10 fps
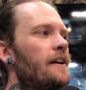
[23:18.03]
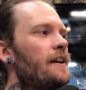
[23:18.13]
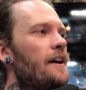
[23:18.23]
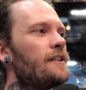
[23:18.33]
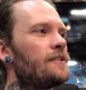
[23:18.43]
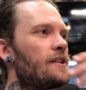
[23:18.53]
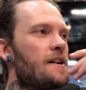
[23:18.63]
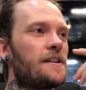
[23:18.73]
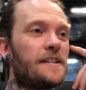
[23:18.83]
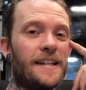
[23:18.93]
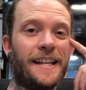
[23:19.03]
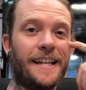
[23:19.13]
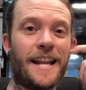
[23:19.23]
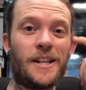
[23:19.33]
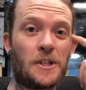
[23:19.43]
It's
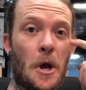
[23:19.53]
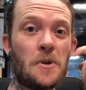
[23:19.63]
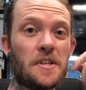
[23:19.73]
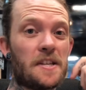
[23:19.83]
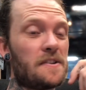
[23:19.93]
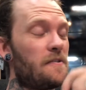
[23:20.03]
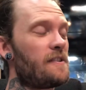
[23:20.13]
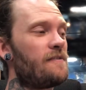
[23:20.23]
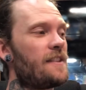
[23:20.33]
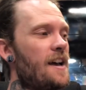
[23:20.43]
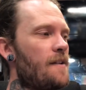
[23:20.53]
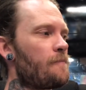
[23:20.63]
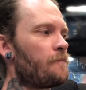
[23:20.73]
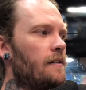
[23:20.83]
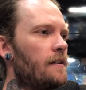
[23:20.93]
toasty, I'll give it that.
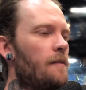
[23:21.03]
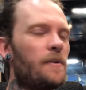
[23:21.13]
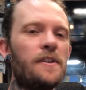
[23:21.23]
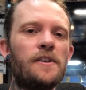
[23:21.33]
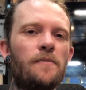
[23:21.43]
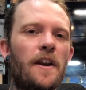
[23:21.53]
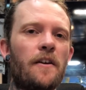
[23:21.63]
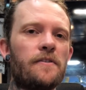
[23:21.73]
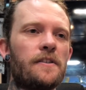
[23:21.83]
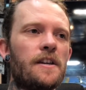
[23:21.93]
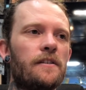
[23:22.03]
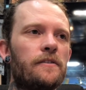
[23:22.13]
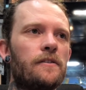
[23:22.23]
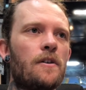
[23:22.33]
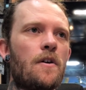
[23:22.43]
But this is one of those
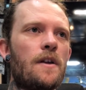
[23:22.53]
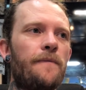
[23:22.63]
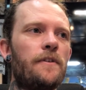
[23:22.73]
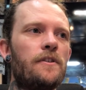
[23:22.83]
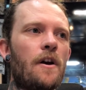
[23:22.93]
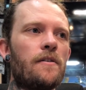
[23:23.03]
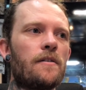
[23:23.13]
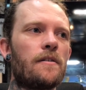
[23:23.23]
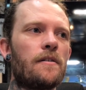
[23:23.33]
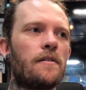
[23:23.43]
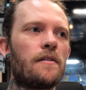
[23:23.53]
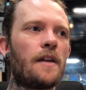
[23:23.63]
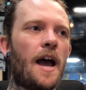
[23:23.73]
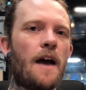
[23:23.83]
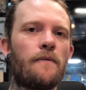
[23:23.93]
things, you know, if you don't
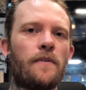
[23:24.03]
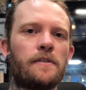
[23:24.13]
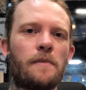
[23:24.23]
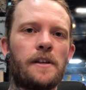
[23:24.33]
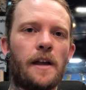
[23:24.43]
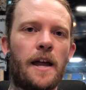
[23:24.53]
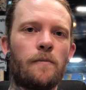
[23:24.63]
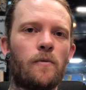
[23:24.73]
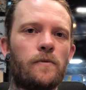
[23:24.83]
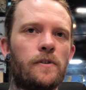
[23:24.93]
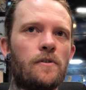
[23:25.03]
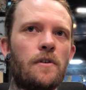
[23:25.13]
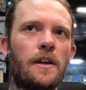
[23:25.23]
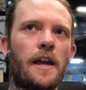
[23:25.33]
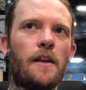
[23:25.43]
have as many animals, you
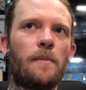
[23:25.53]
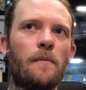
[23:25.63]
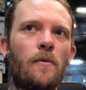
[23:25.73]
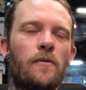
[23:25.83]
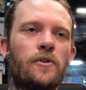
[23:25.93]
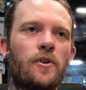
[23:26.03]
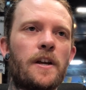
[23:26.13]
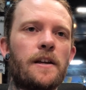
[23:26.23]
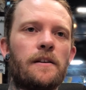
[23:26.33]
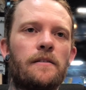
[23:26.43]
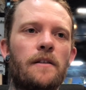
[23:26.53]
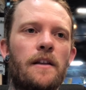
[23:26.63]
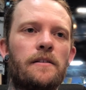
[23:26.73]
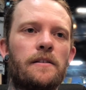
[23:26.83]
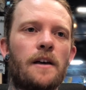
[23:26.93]
can get a bit more tricky
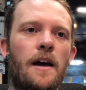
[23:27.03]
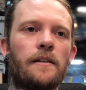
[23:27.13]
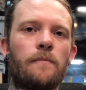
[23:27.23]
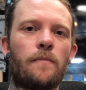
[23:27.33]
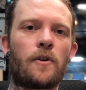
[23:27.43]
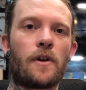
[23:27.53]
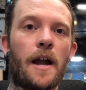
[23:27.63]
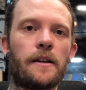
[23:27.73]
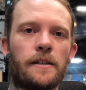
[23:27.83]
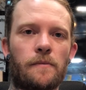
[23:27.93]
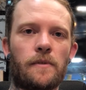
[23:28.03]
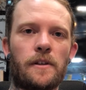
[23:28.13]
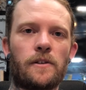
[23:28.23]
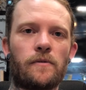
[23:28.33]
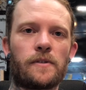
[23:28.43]
and start creating some of
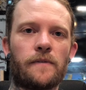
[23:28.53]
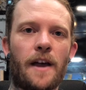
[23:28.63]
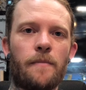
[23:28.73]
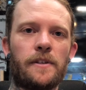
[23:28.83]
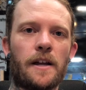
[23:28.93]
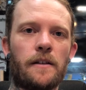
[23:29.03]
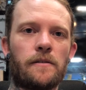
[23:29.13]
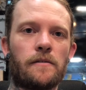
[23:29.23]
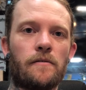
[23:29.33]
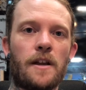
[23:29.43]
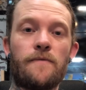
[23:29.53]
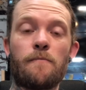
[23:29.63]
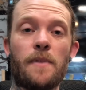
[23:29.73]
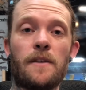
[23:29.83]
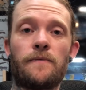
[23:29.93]
these sorts of habitats that are
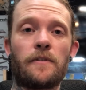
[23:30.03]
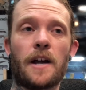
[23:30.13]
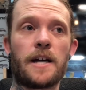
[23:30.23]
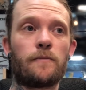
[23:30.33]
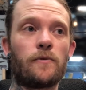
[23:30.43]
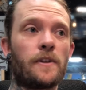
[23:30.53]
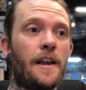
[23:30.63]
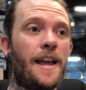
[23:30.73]
even better for your animals.